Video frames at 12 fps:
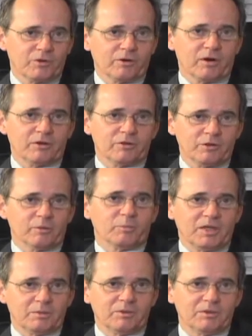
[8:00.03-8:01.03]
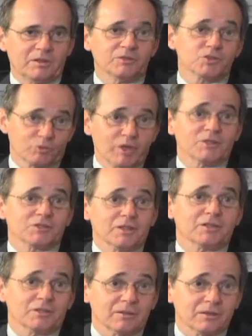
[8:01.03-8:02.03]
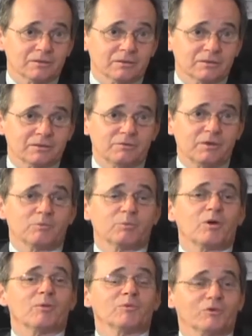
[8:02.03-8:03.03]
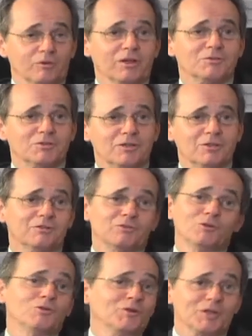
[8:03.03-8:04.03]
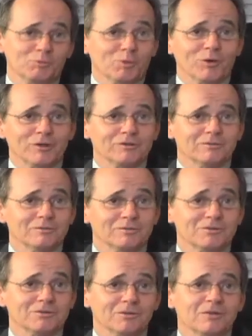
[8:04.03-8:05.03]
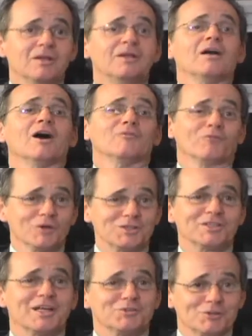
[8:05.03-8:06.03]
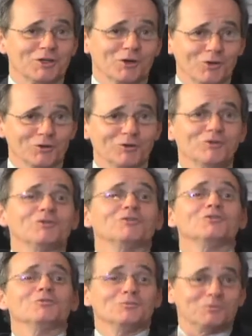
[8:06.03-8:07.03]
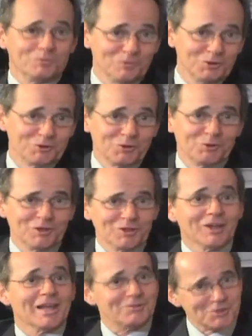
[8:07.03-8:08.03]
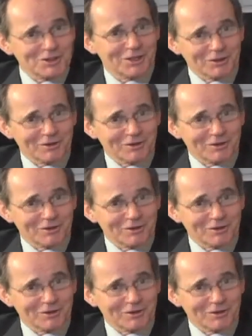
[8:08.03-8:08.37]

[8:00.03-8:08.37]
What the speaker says: with your heart and you're a baby, it's the right side of your heart. If you have a problem with the left side, you don't get born. So, unfortunately, as you get older, you do in the left side of